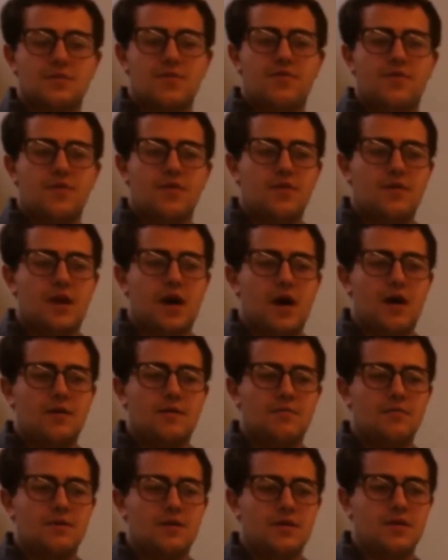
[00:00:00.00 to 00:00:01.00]
before the
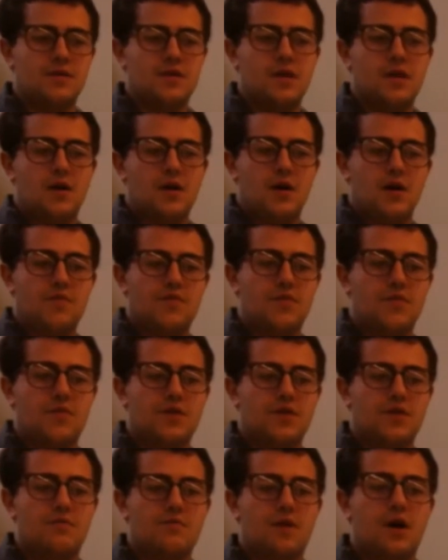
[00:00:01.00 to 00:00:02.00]
adoption of the
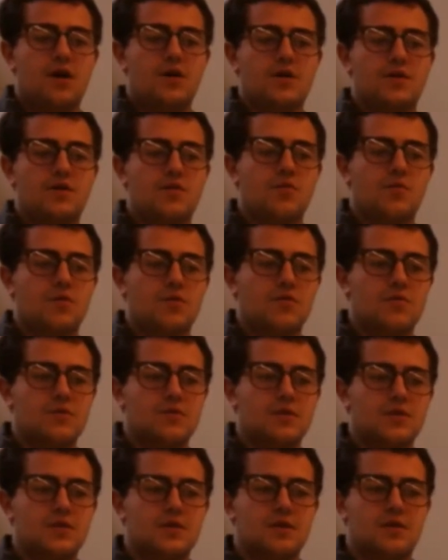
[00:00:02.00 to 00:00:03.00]
written modern numerical
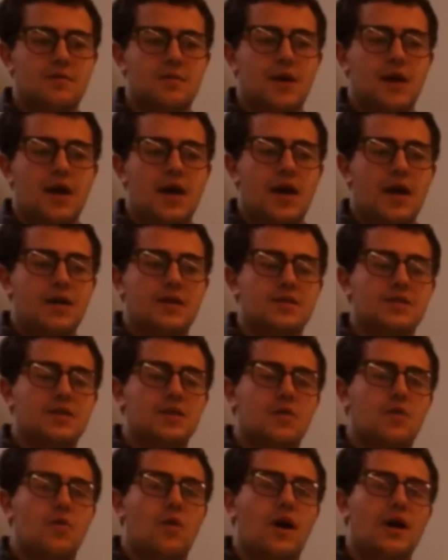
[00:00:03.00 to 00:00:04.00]
system and is
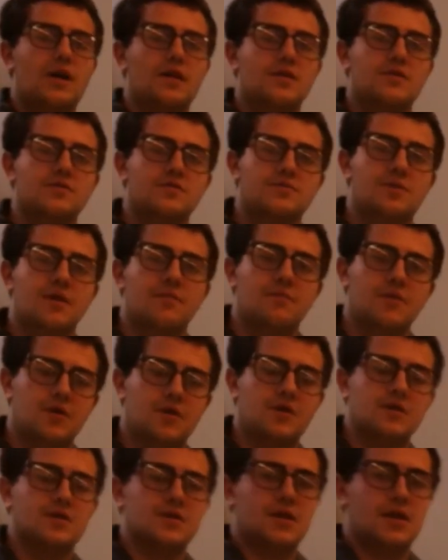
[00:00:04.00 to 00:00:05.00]
still widely used by
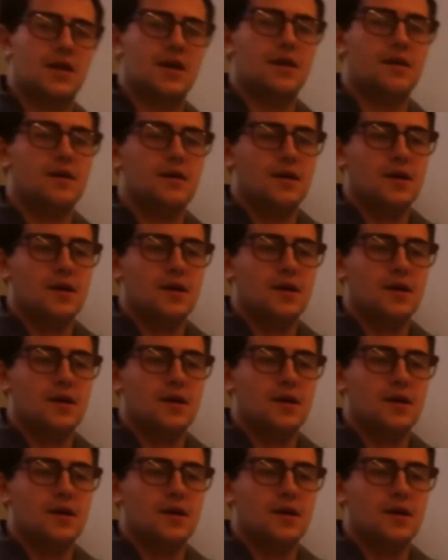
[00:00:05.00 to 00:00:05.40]
merchants today.